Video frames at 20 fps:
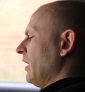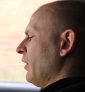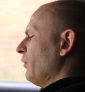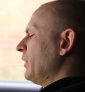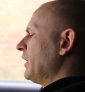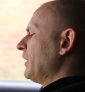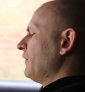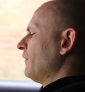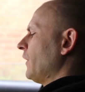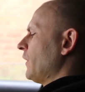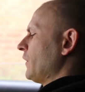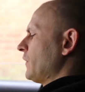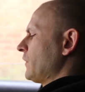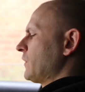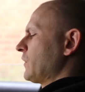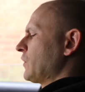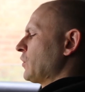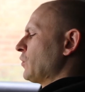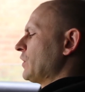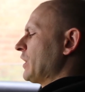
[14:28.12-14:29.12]
rivers
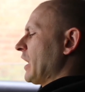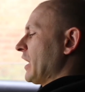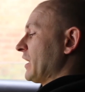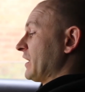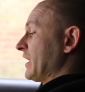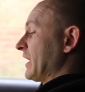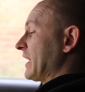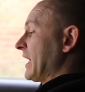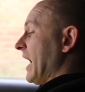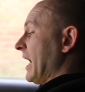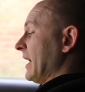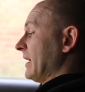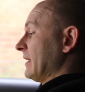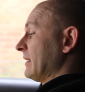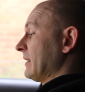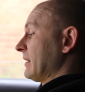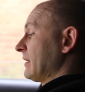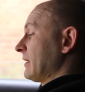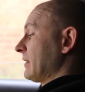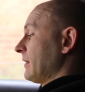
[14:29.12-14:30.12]
such as the
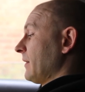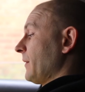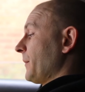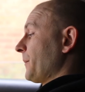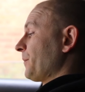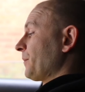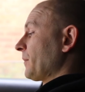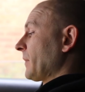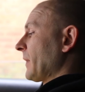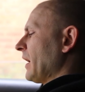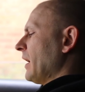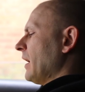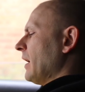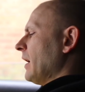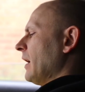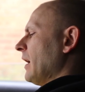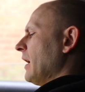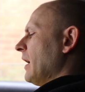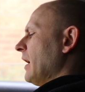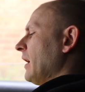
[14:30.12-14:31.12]
Cans.
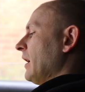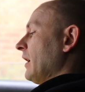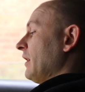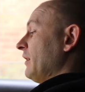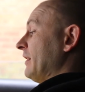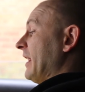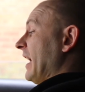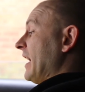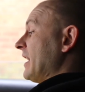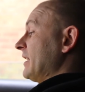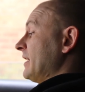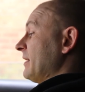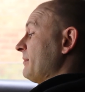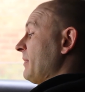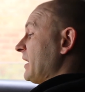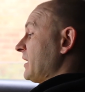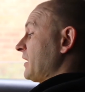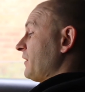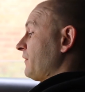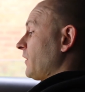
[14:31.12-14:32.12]
Then the
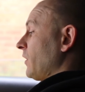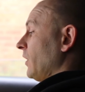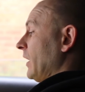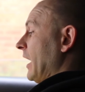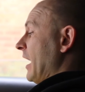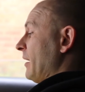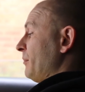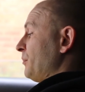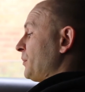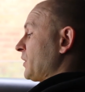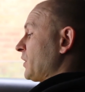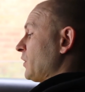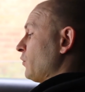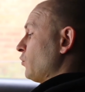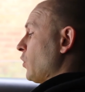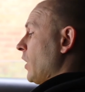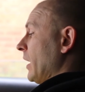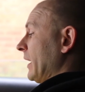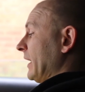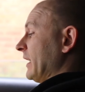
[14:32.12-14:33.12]
massive collapse,
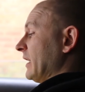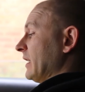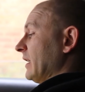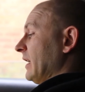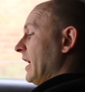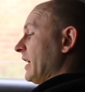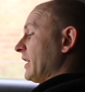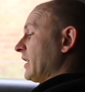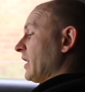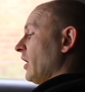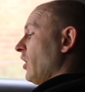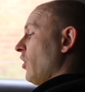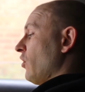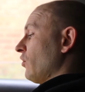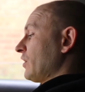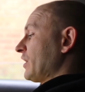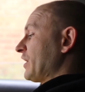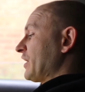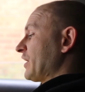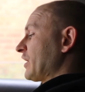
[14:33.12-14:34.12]
running like a
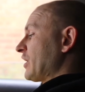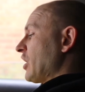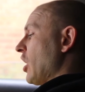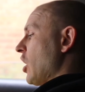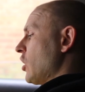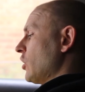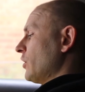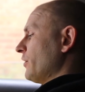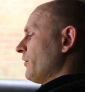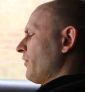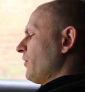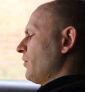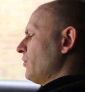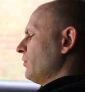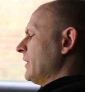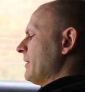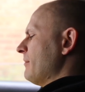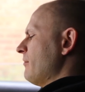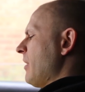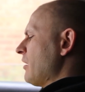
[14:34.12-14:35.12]
long scar
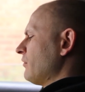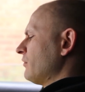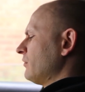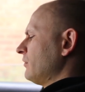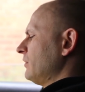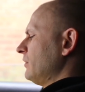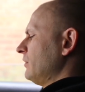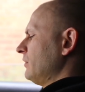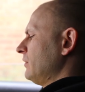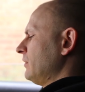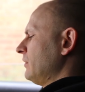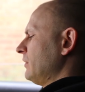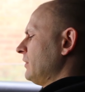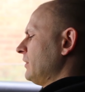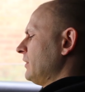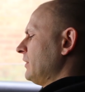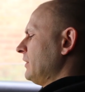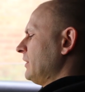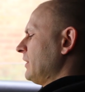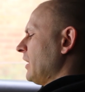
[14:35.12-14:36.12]
through the
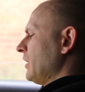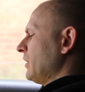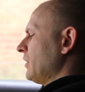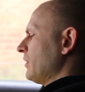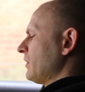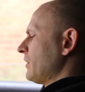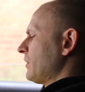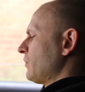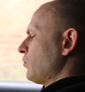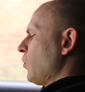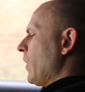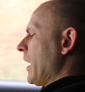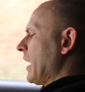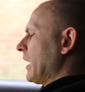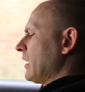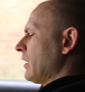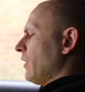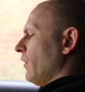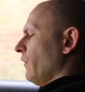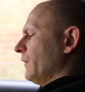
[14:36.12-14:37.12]
mountainous
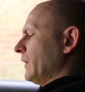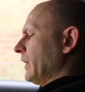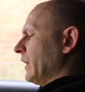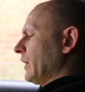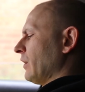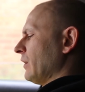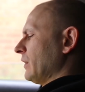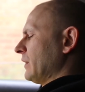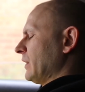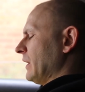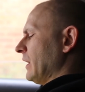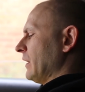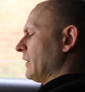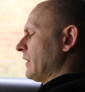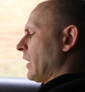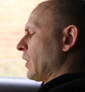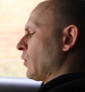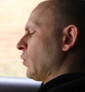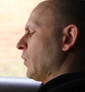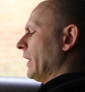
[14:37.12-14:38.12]
wing of the
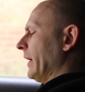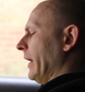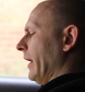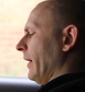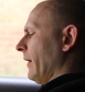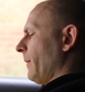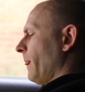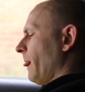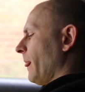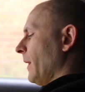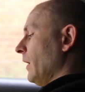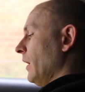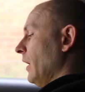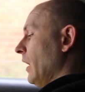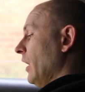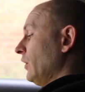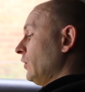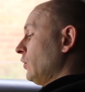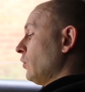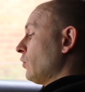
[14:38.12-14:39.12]
continent Aquila.
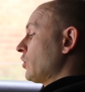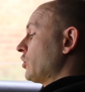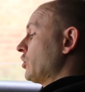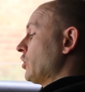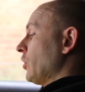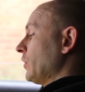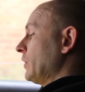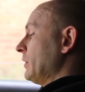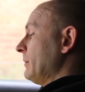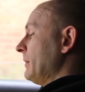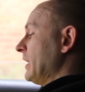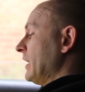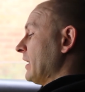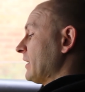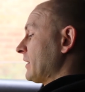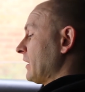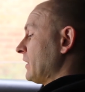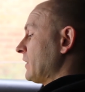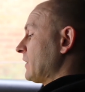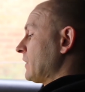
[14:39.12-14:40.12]
Tuk joined me
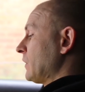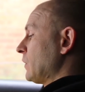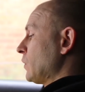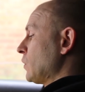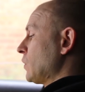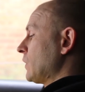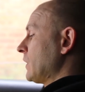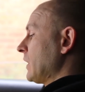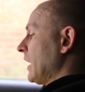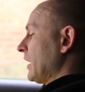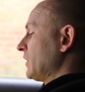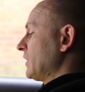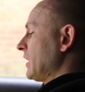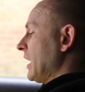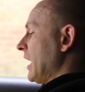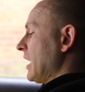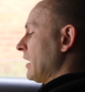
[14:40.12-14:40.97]
as I stood on